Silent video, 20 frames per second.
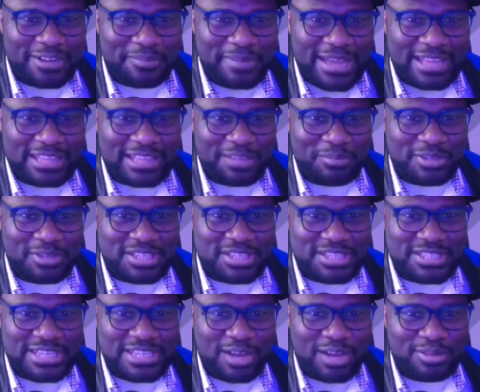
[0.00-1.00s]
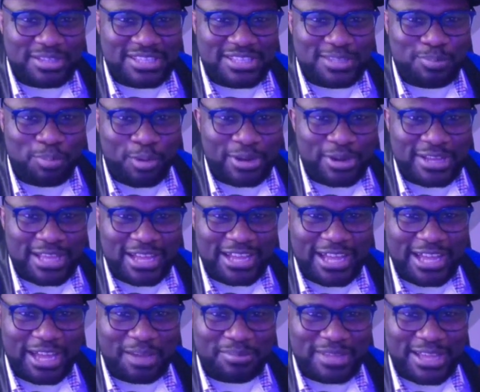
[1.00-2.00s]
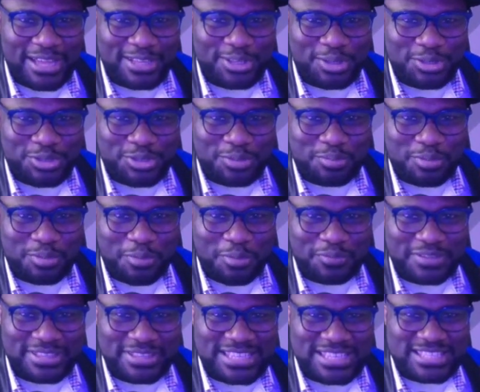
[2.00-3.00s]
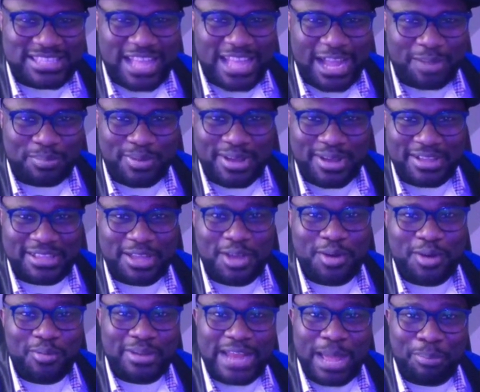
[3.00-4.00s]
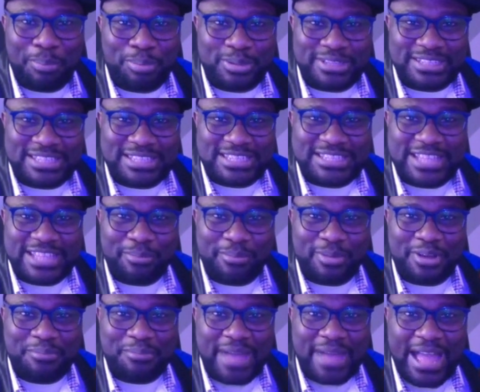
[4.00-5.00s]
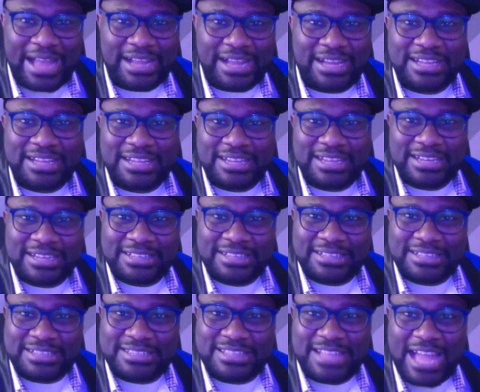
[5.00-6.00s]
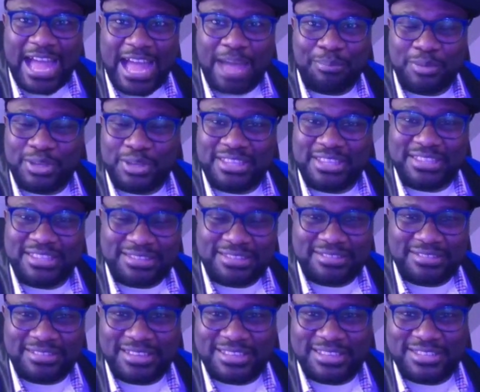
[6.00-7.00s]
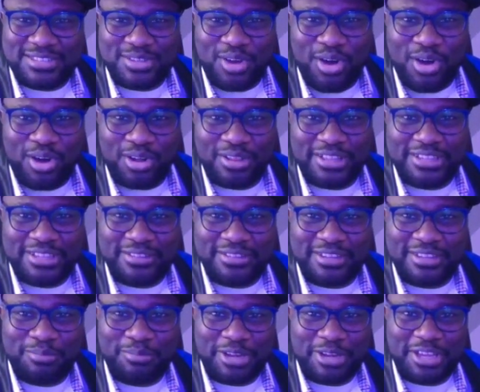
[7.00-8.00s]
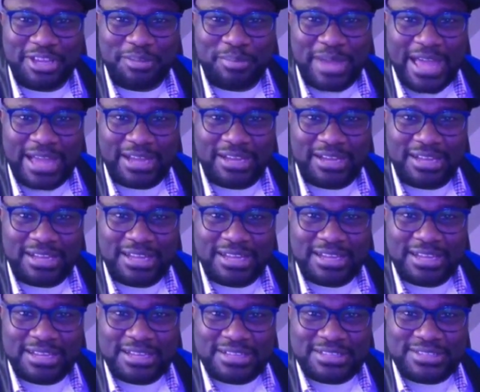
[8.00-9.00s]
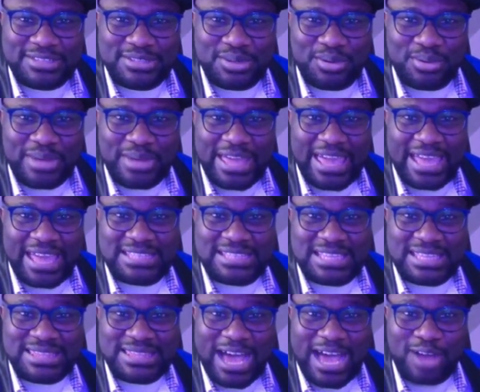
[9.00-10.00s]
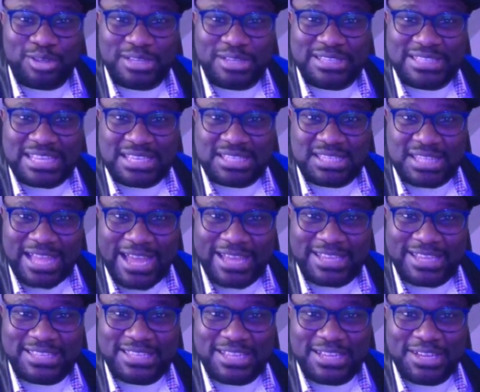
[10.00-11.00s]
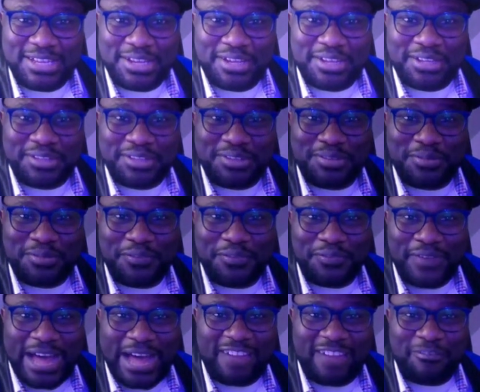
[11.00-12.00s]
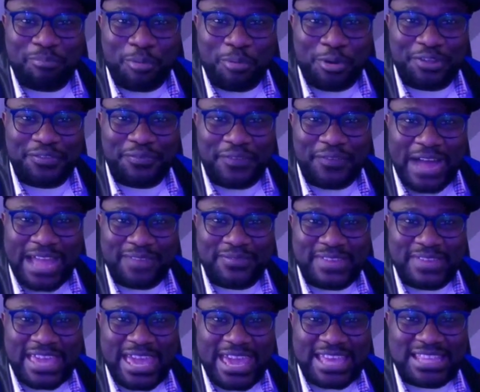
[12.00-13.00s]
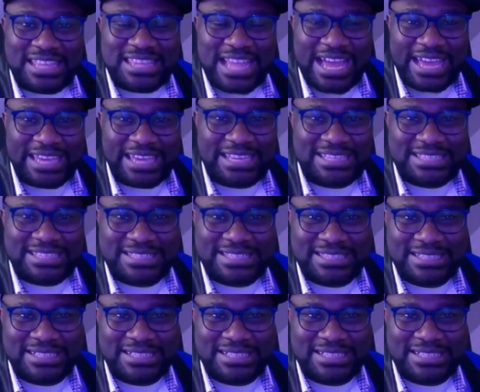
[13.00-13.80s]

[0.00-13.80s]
man, let me just say how disappointed I am that YouTube removed the dislike button. Well, I put the dislike button back. There's an app you can install and it'll bring it back. So 80,000 dislikes to 5.5k likes.